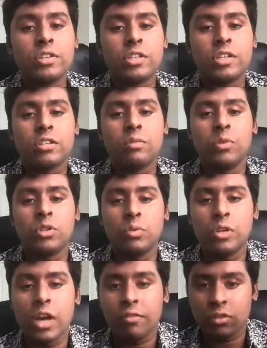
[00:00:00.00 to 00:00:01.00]
distinction
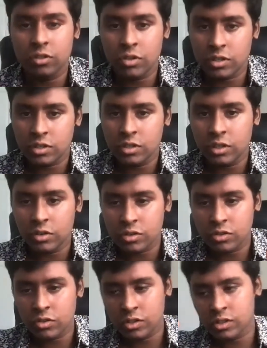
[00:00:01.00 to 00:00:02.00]
between Afrocentricity and
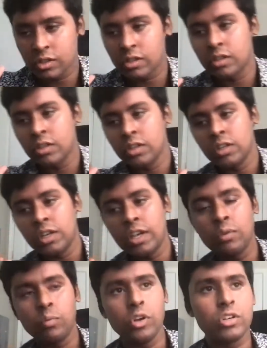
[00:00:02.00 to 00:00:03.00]
Eurocentricity,
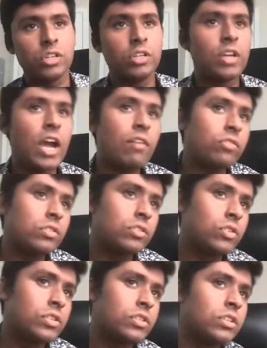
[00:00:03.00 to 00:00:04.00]
in which in
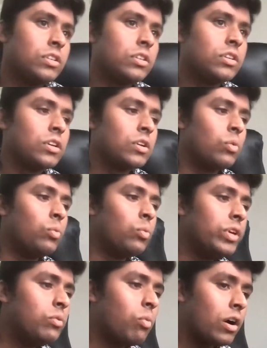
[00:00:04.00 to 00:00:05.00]
Afrocentricity,
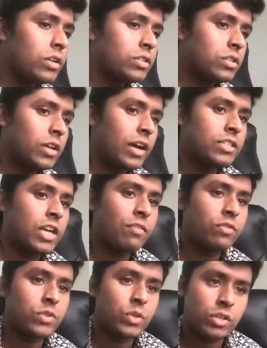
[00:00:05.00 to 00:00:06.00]
we want as
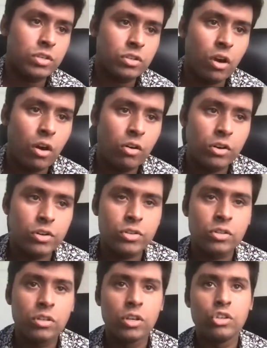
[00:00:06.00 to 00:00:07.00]
Afrocentric
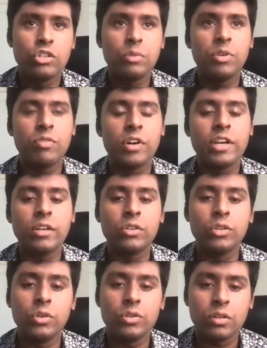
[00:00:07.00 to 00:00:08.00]
scholars to be very
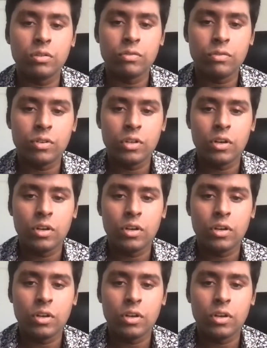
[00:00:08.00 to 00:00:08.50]
inclusive